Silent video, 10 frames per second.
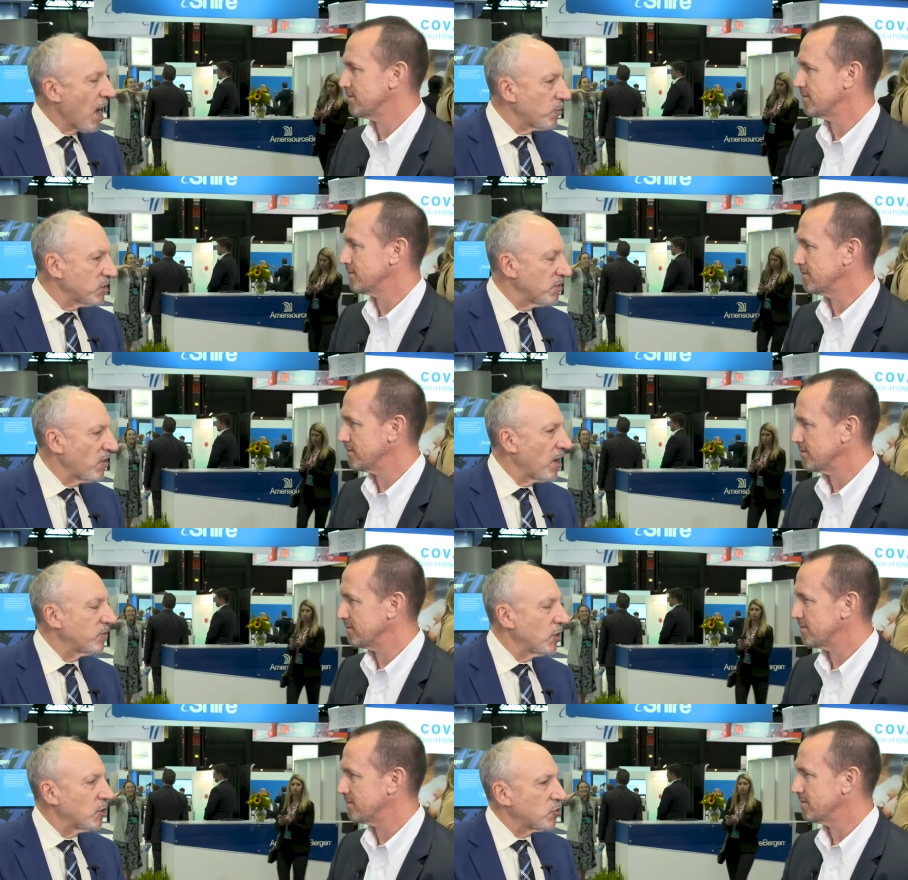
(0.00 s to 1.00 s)
Speaker 1: I was
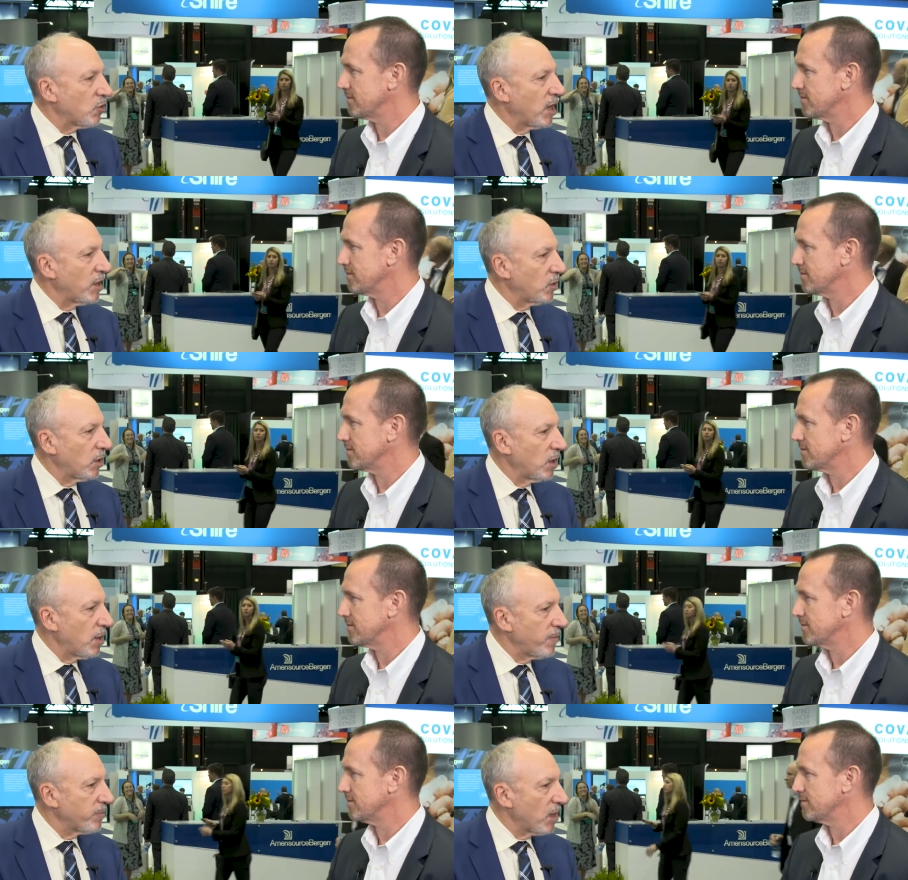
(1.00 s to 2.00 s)
involved in a trial,
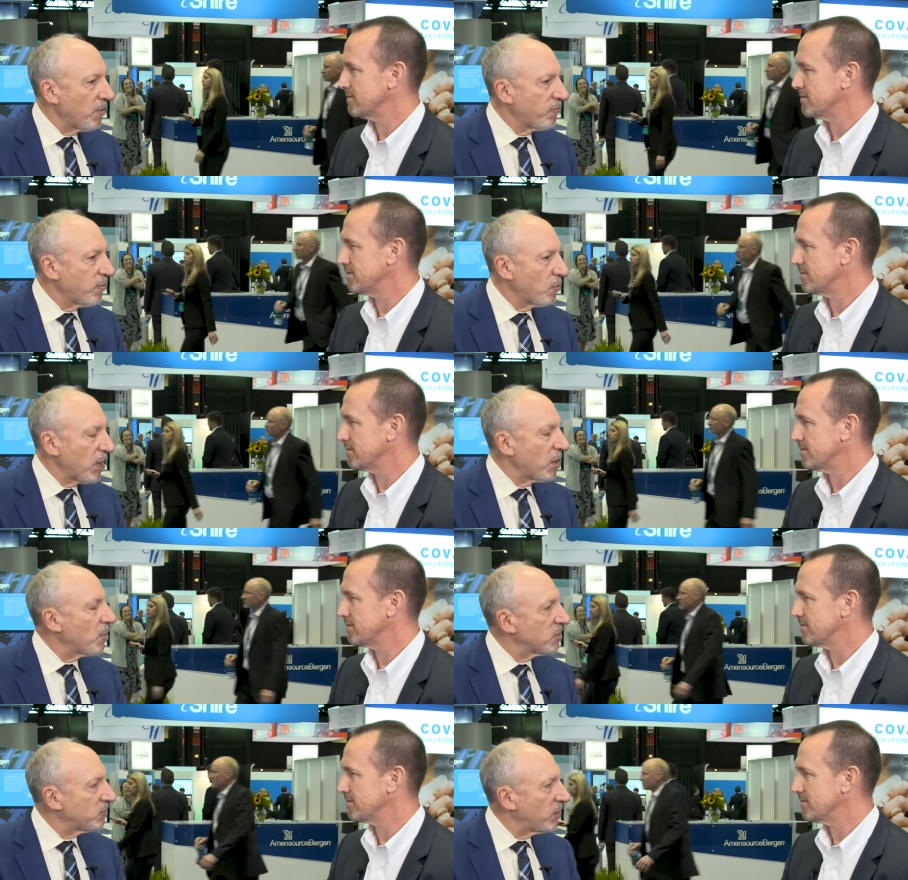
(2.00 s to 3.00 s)
um, a
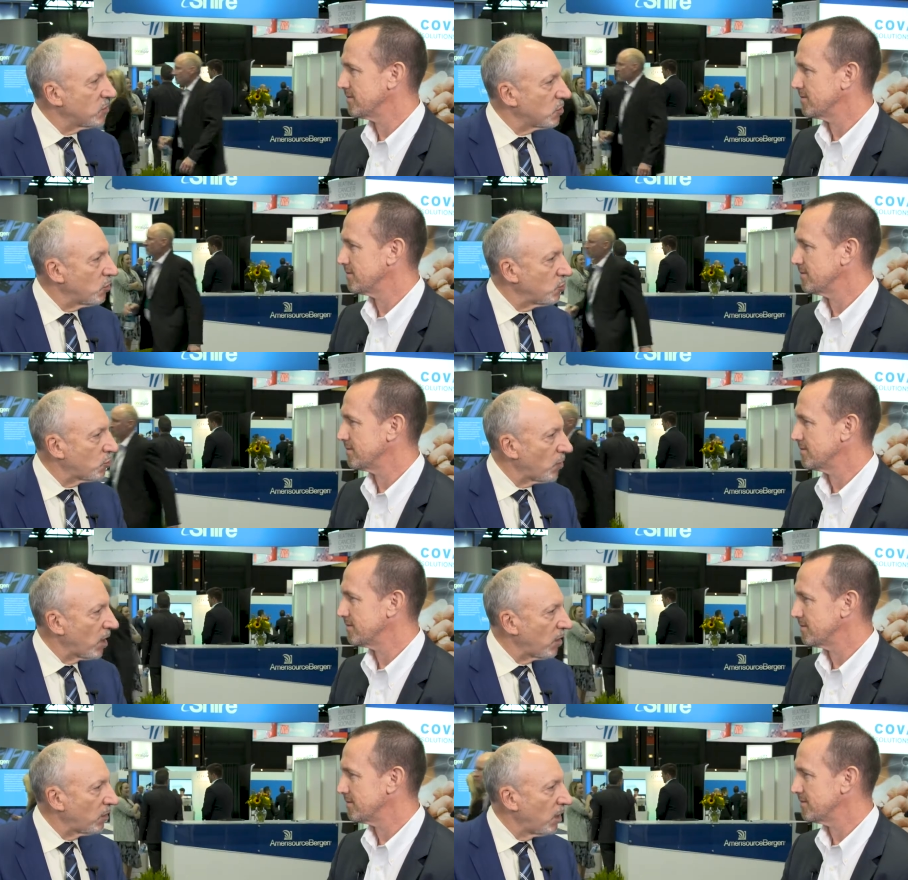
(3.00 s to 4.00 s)
randomized phase two
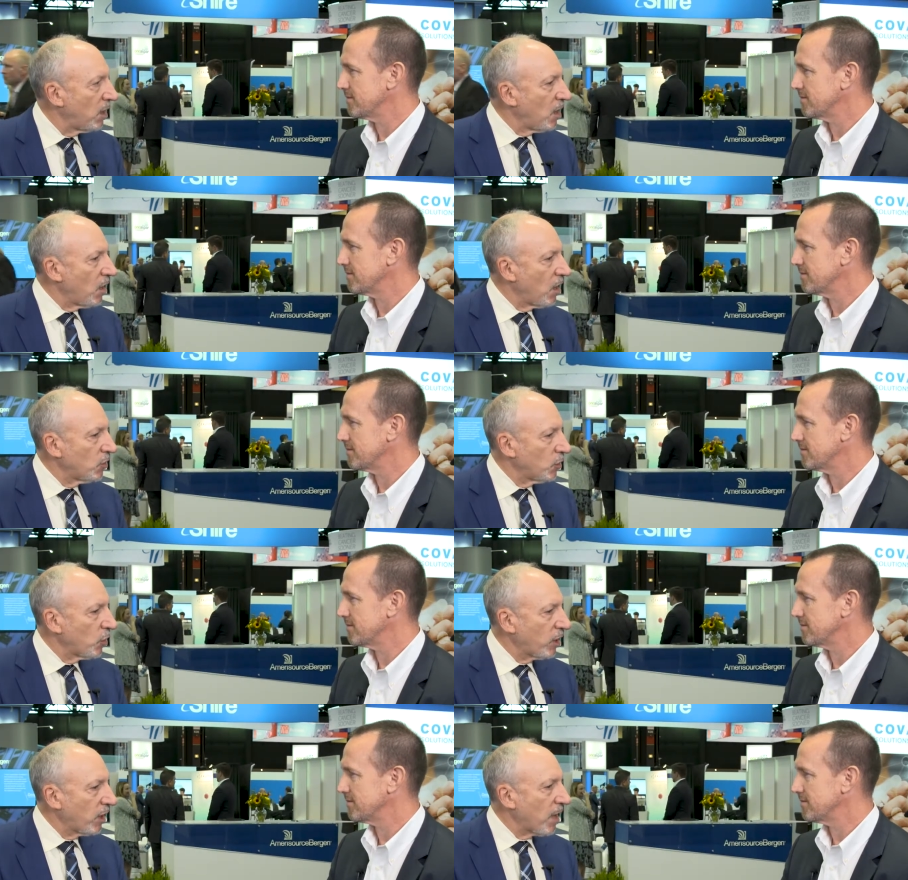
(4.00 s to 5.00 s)
trial uh,
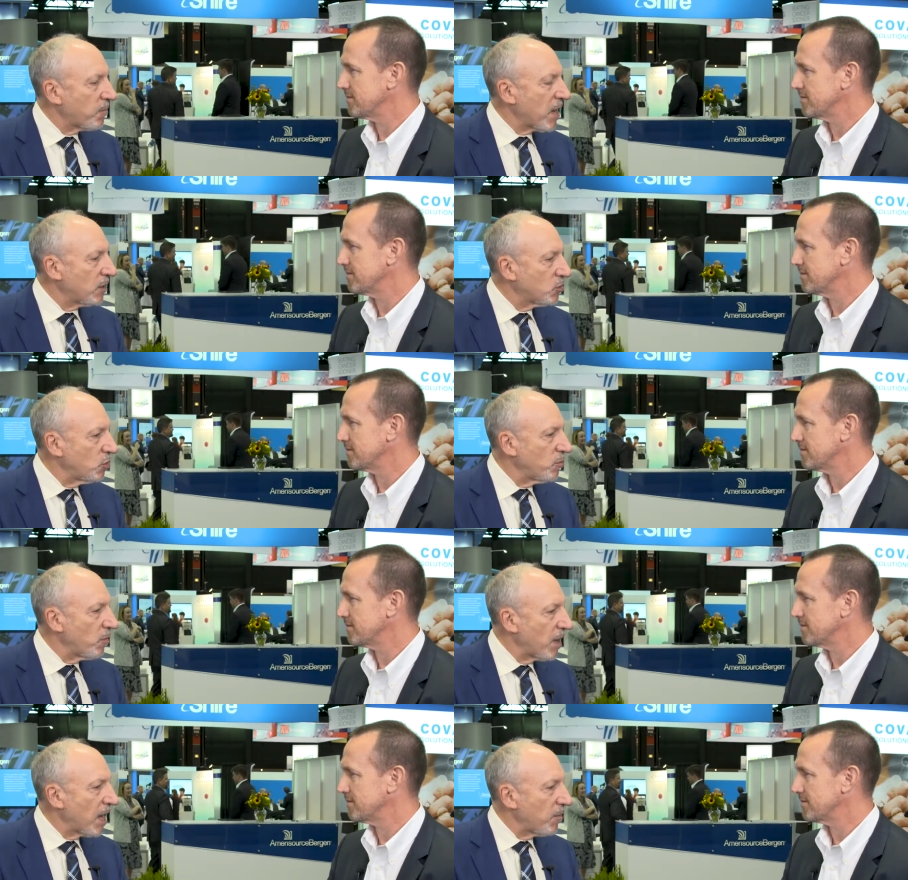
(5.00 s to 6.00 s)
looking at
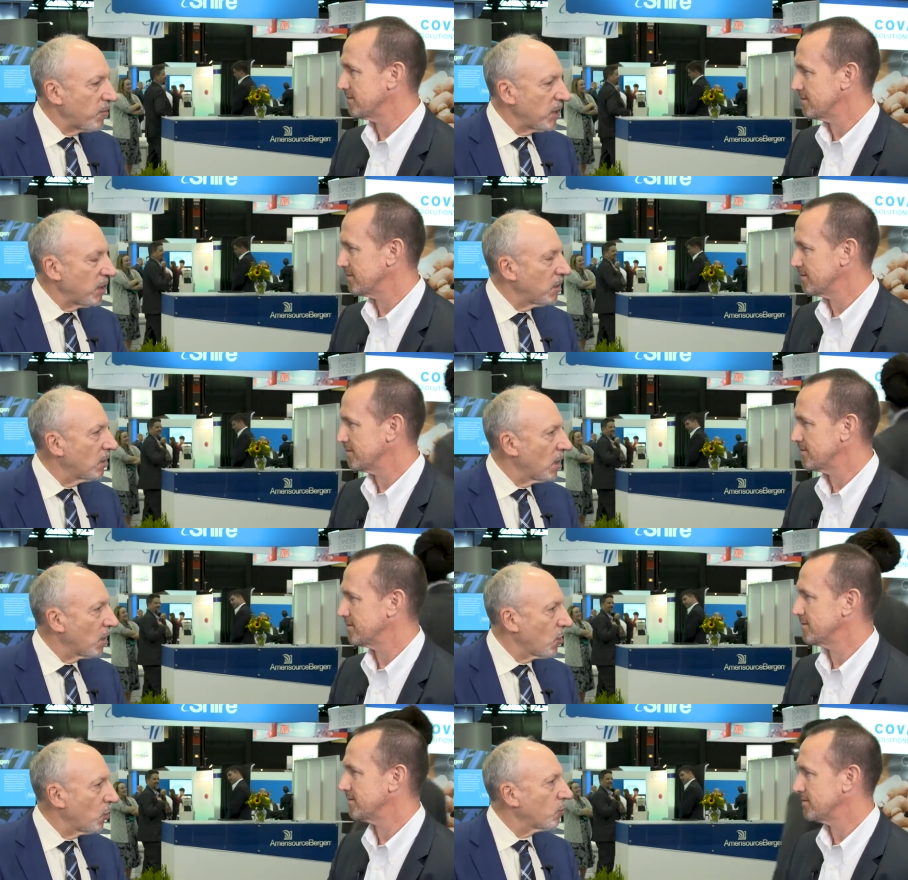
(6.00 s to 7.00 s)
panitumumab in
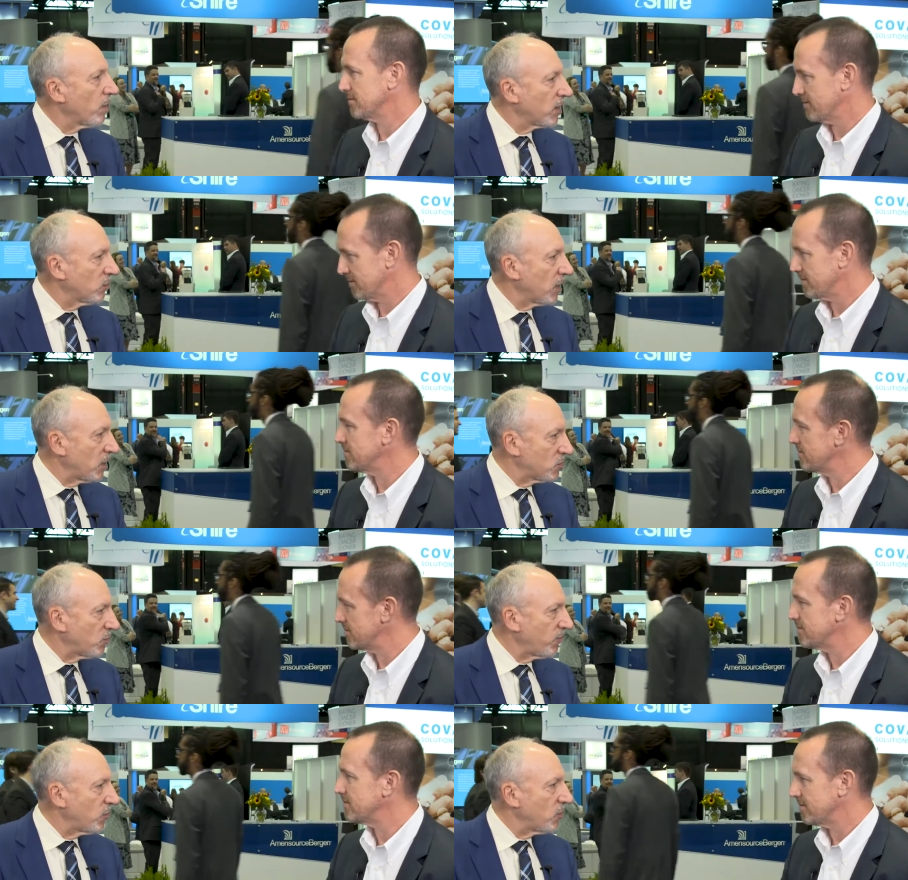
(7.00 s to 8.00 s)
uh, colorectal
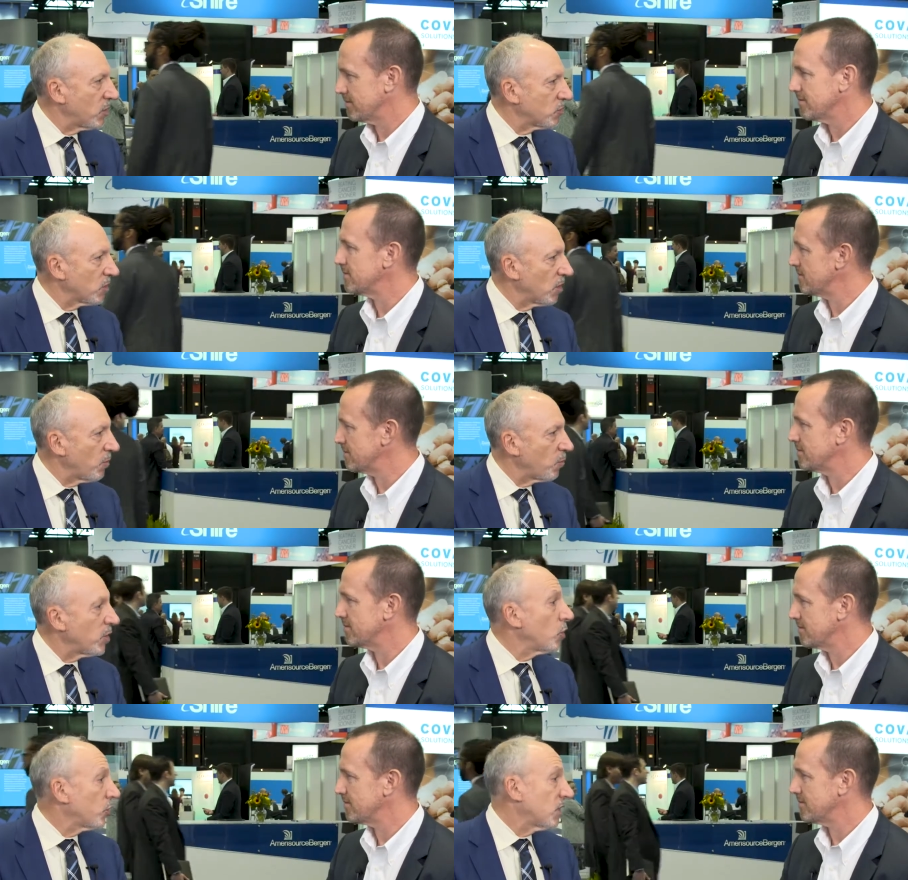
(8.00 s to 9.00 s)
cancer a few years ago, and
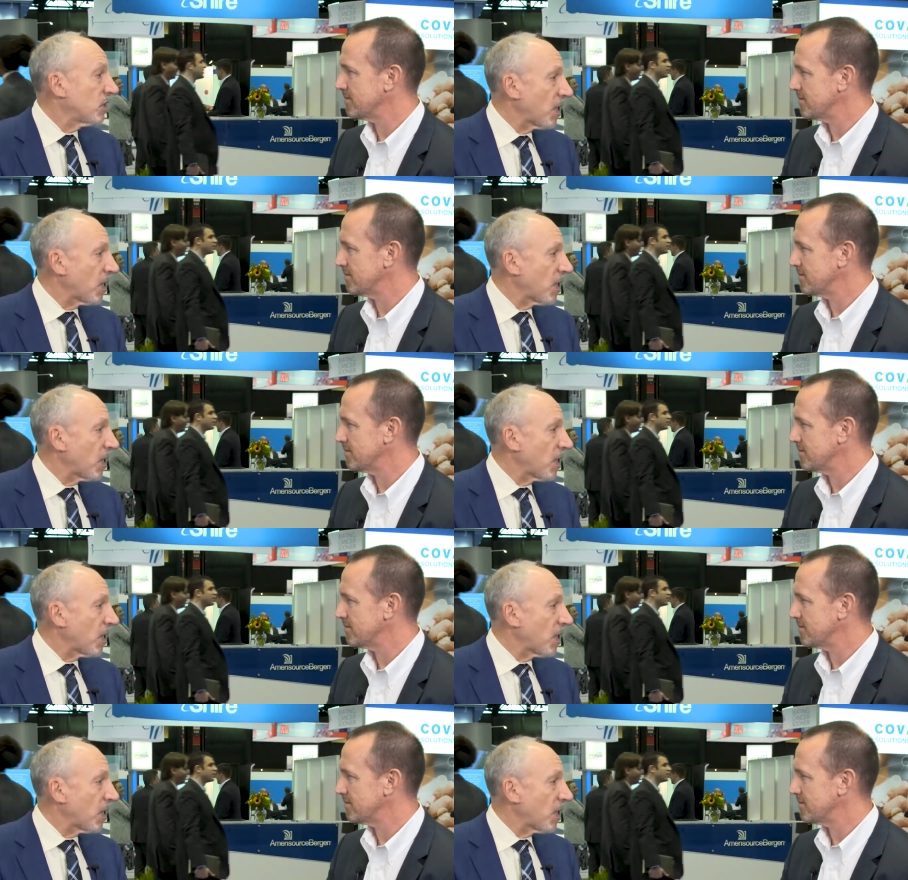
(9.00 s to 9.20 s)
we looked at